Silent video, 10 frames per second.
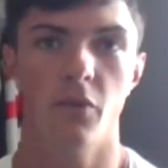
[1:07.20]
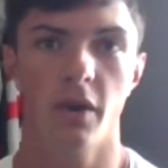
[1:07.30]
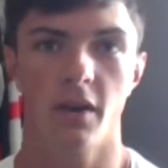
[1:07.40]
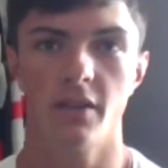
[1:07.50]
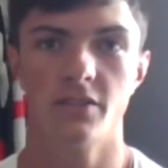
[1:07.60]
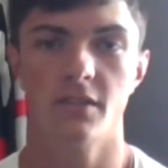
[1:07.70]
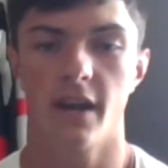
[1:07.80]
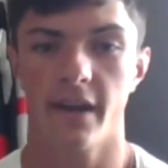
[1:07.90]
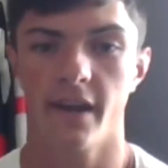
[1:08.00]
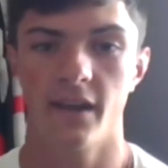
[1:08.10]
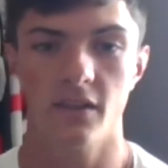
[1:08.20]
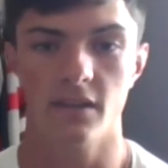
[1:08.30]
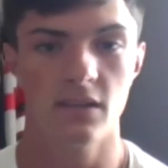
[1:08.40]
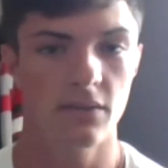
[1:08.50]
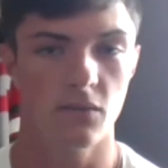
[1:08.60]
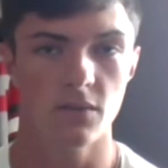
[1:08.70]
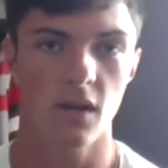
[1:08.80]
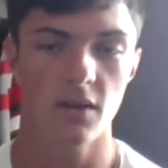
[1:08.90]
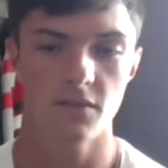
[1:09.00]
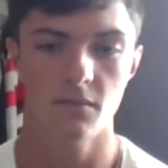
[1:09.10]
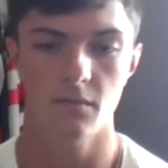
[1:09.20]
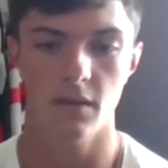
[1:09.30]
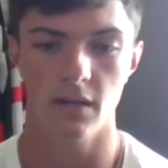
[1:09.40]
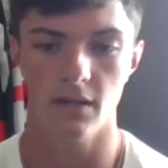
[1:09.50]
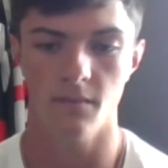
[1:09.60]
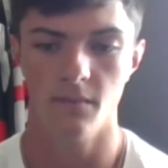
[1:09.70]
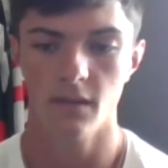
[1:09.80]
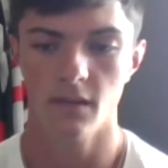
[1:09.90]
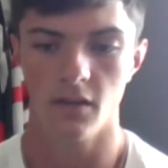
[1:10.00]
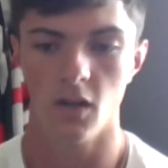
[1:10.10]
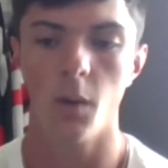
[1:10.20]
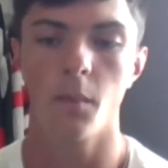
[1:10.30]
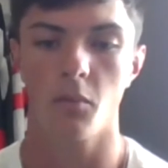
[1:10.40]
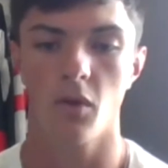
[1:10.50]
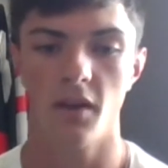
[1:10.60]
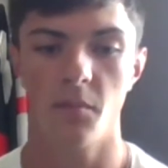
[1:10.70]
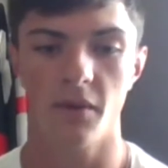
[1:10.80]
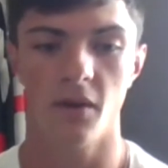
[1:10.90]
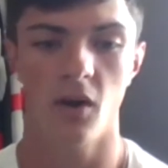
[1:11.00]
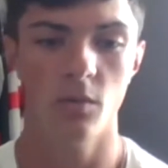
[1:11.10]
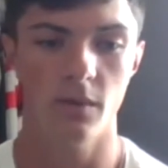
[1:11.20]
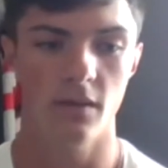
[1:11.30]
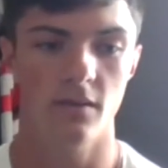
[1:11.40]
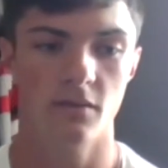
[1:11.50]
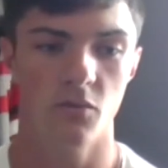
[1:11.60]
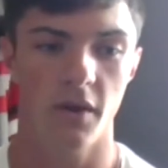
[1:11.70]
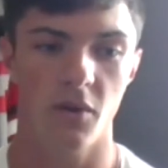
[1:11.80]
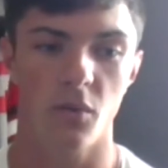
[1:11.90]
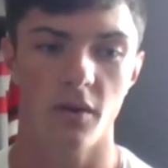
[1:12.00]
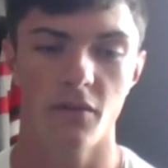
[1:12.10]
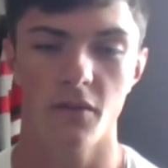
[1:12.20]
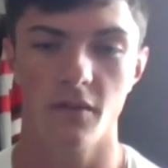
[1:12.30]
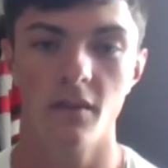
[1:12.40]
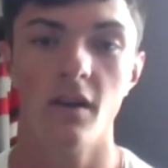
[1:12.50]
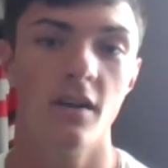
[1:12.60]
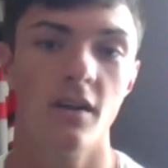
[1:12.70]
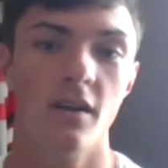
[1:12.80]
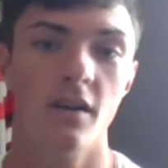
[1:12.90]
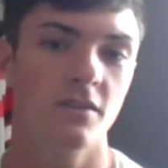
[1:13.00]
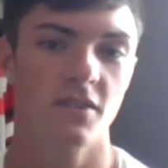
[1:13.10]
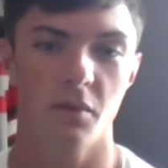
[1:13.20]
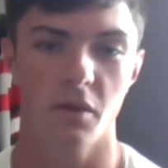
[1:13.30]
recognition that I got at Elite 11 was awesome, but um, no, I'm, I'm, glad to be home and ready to work for the, uh, this upcoming